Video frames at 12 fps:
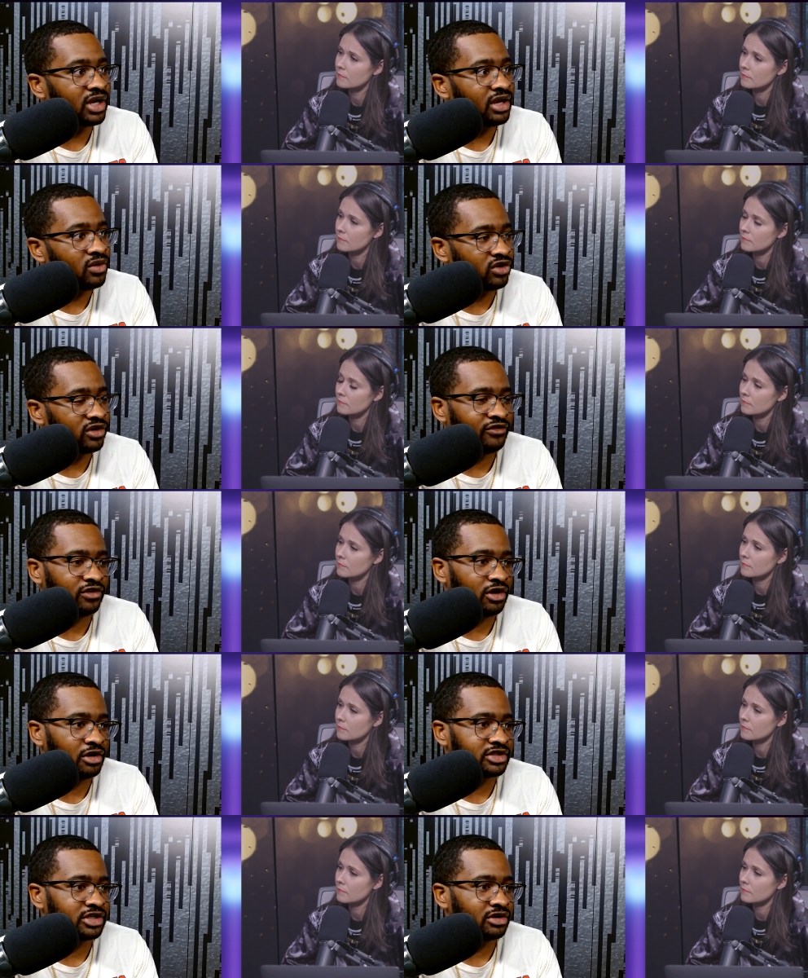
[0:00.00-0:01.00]
Speaker 1: a Hornet for
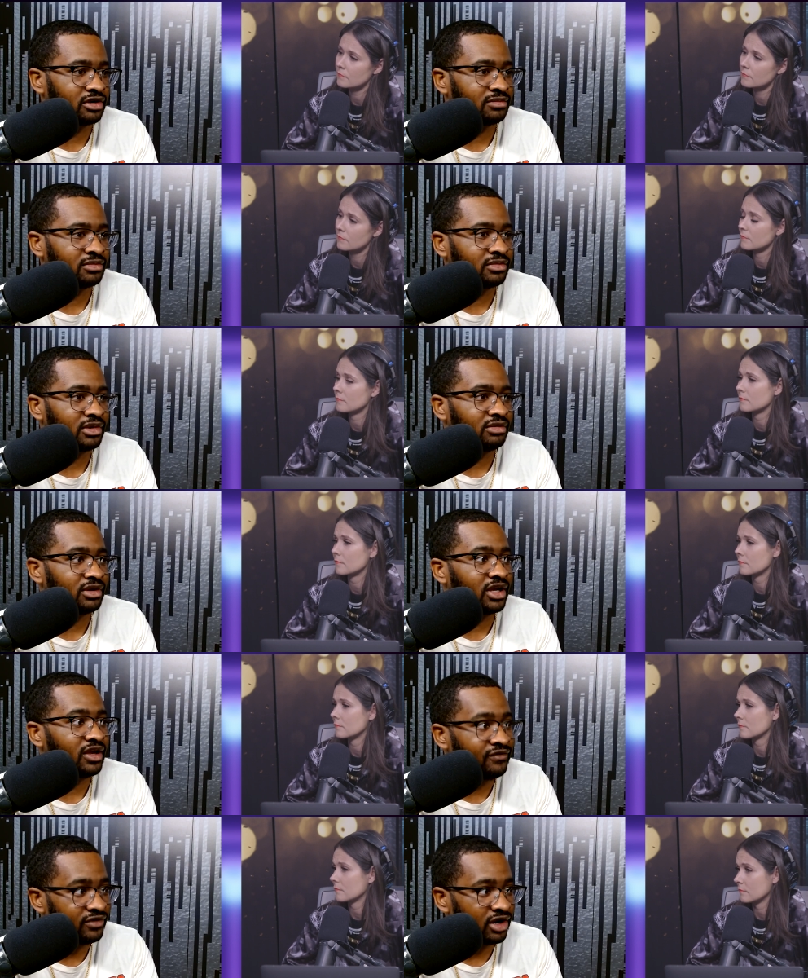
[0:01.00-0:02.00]
long term?
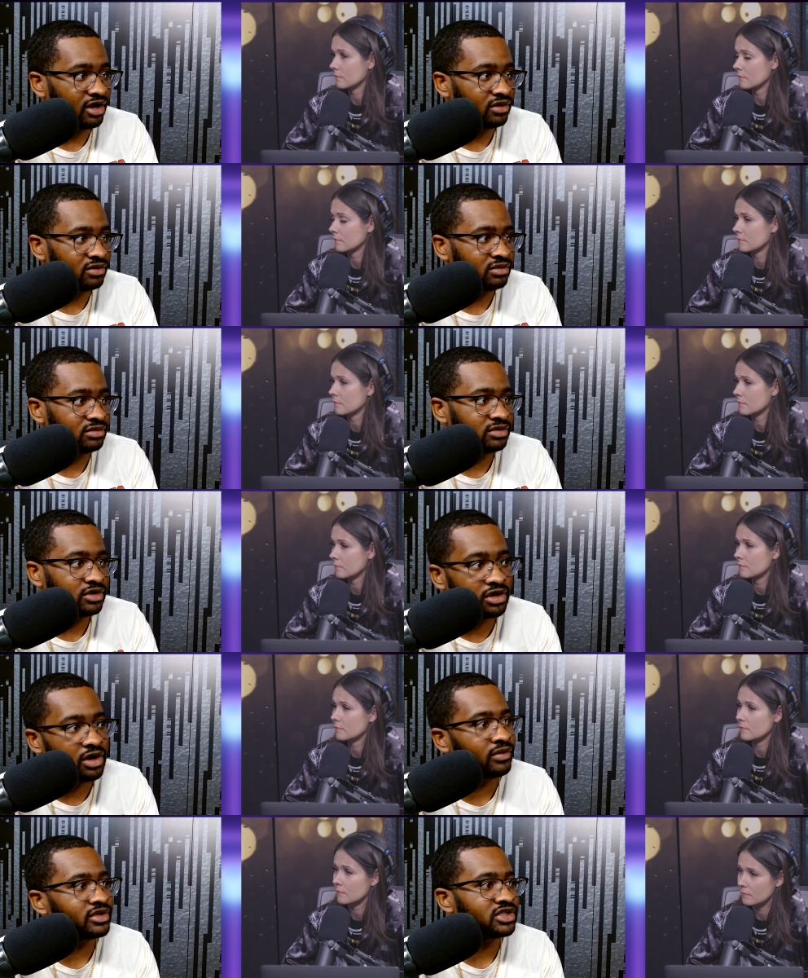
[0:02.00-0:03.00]
If no, you're
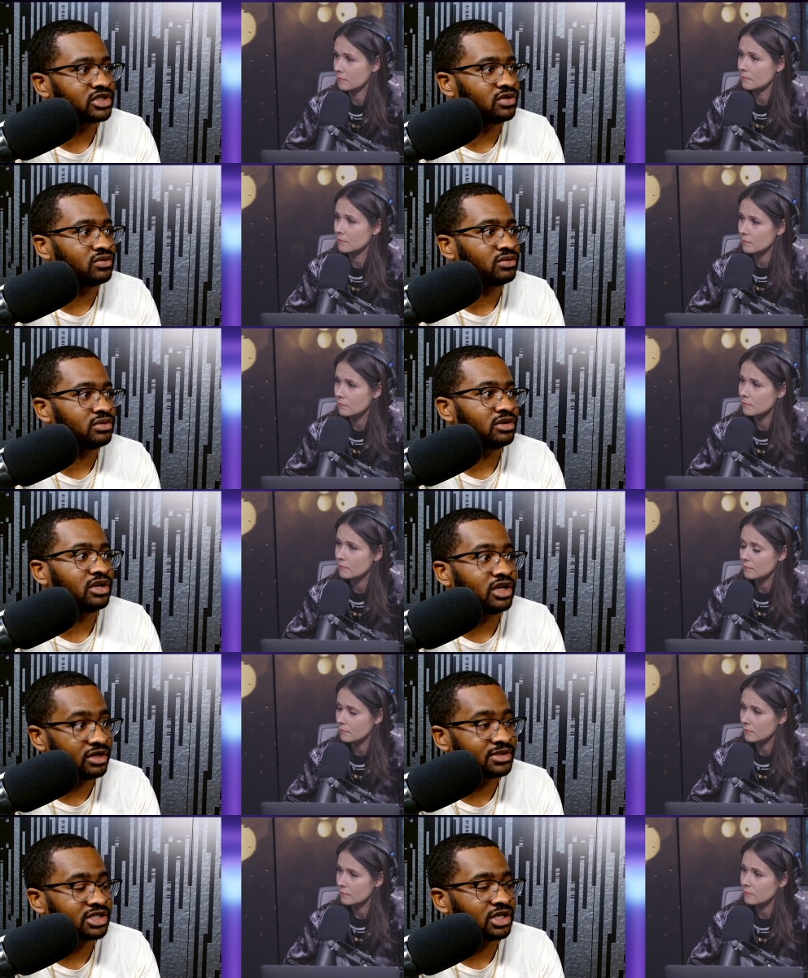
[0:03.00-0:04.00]
going Scoot.
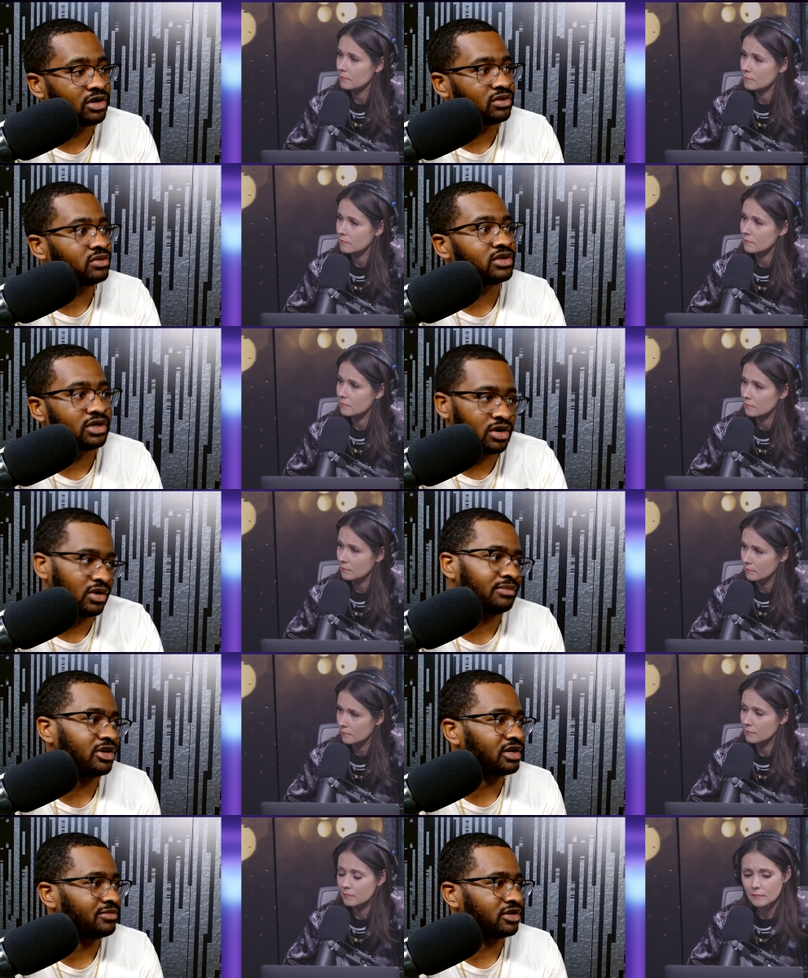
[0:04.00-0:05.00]
If so, you're going
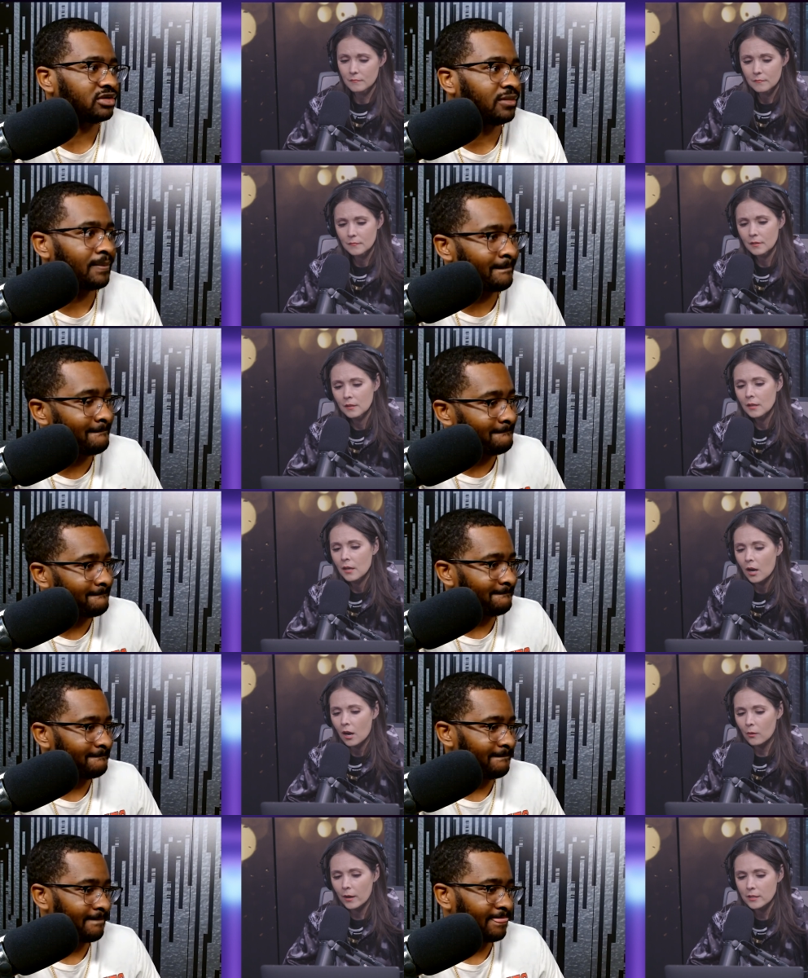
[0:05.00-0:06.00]
Brandon Miller.
Speaker 2: All
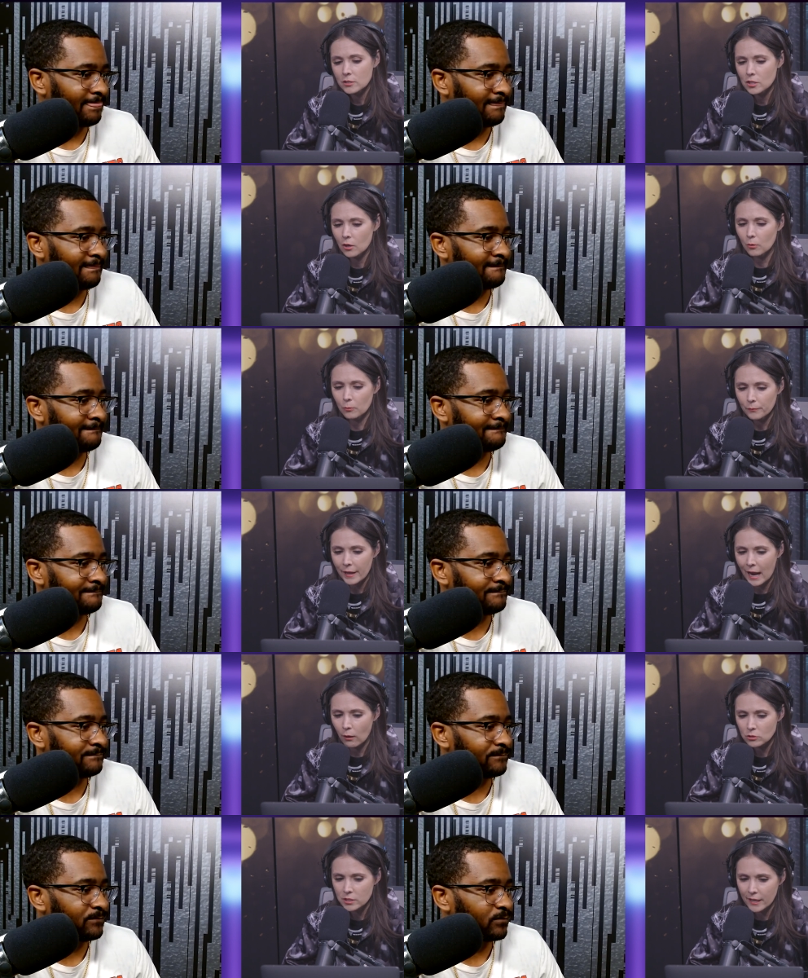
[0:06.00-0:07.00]
right. So
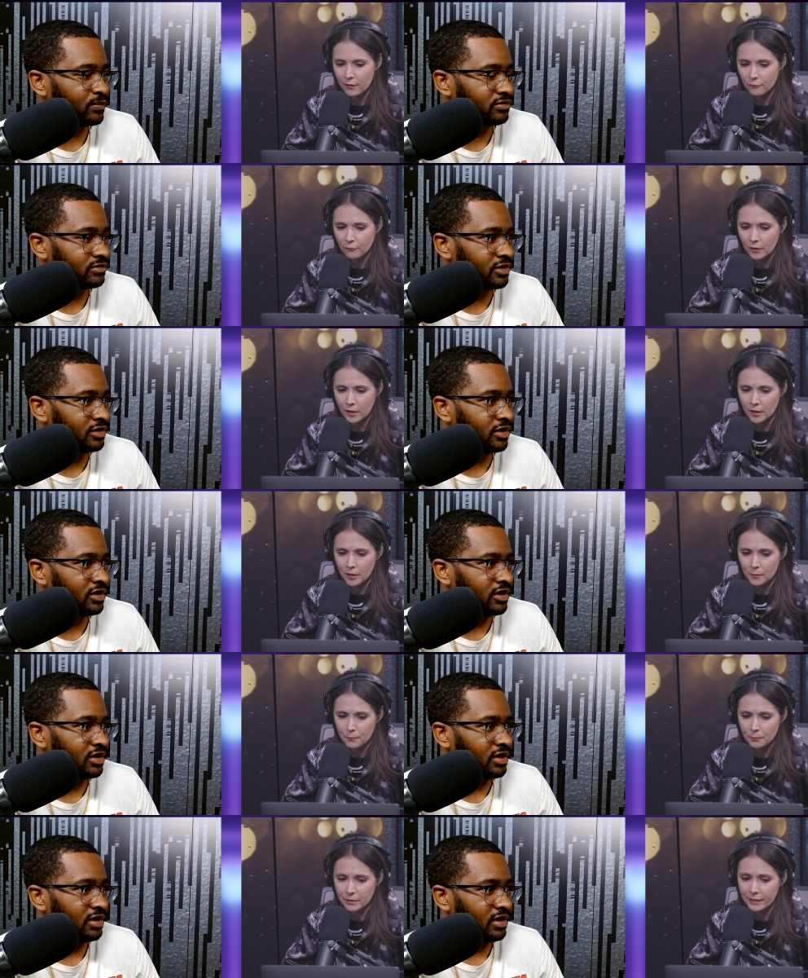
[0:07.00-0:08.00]
outside of uh,
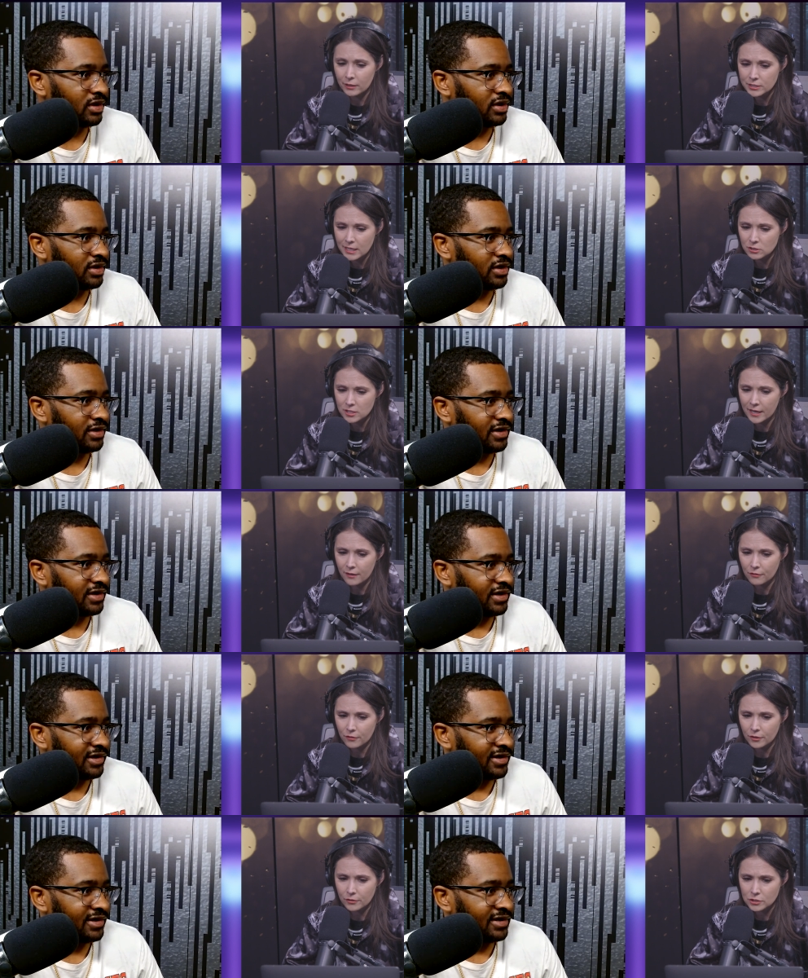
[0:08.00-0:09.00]
players outside of
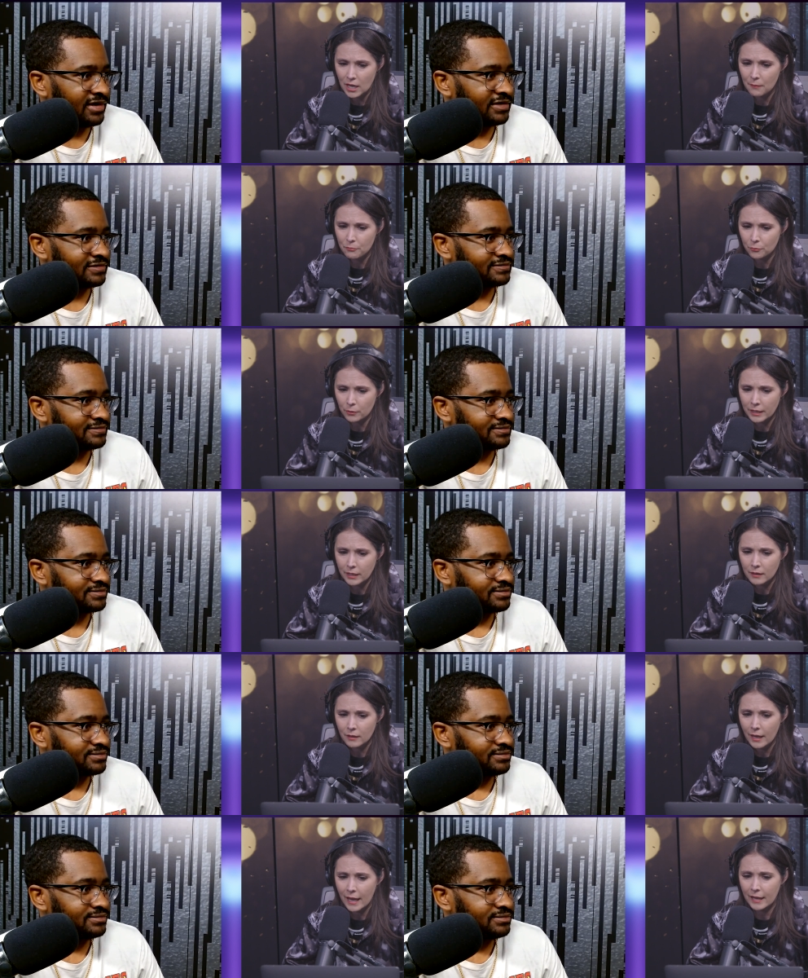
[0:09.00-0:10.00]
the top three,
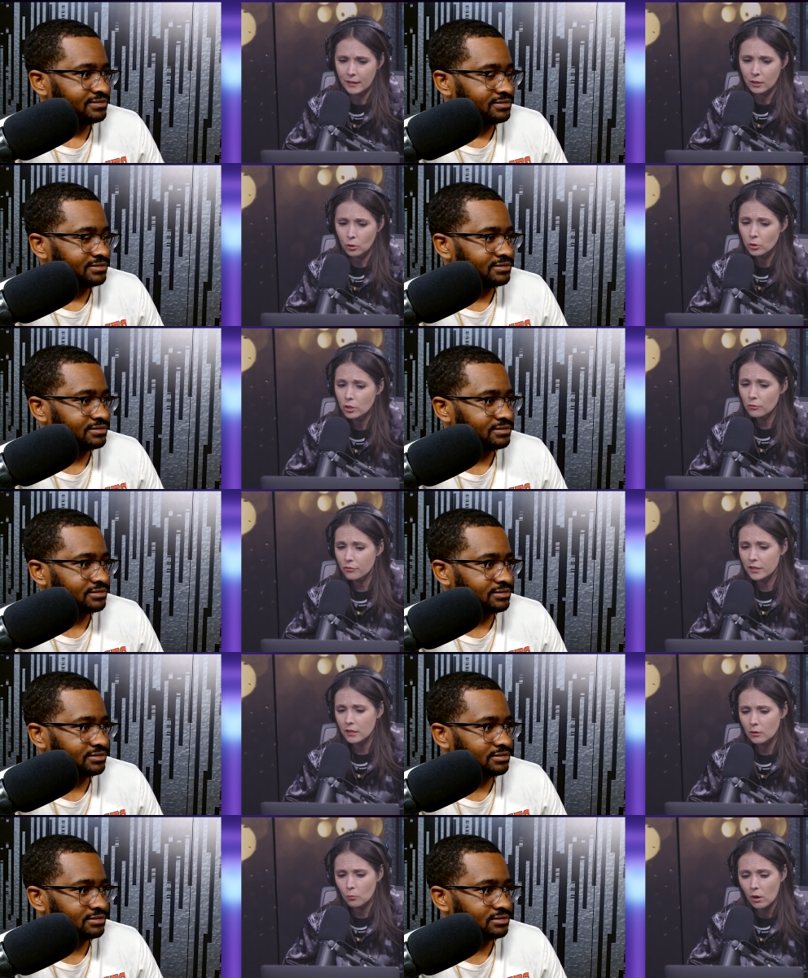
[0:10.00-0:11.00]
and who do you think?
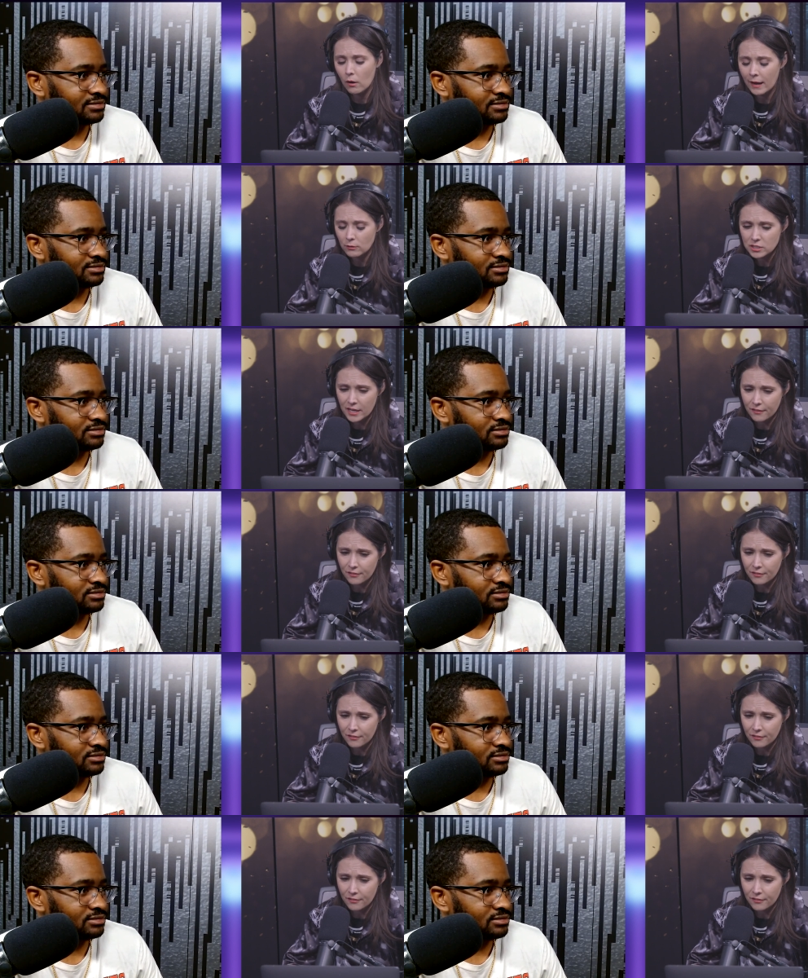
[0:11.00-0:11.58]
Well, outside of